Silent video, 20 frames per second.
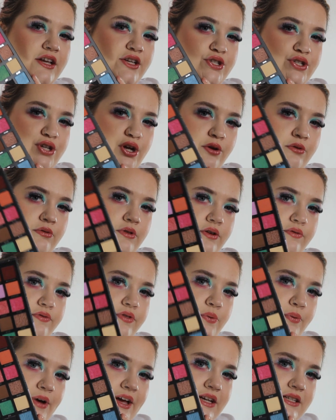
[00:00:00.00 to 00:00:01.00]
I don't love
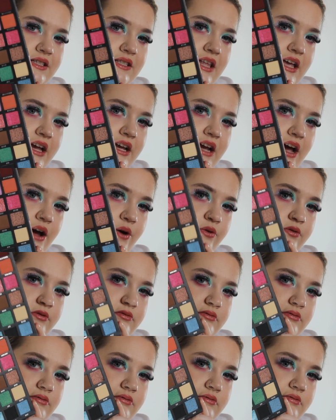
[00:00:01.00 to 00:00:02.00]
the way it's laid out.
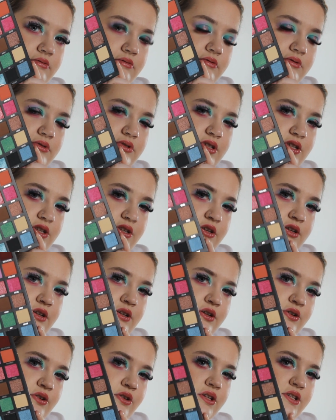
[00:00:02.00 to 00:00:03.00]

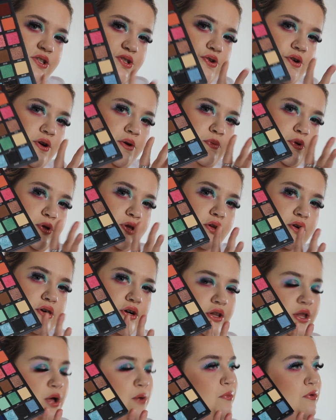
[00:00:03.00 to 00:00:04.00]
The colour story would look
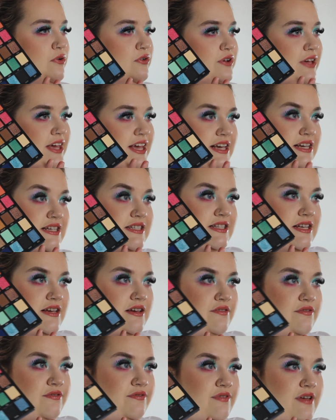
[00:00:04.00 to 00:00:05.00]
a lot more
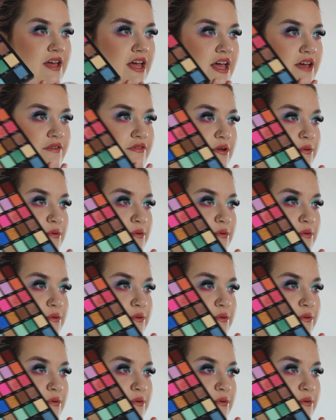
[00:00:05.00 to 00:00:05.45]
cohesive if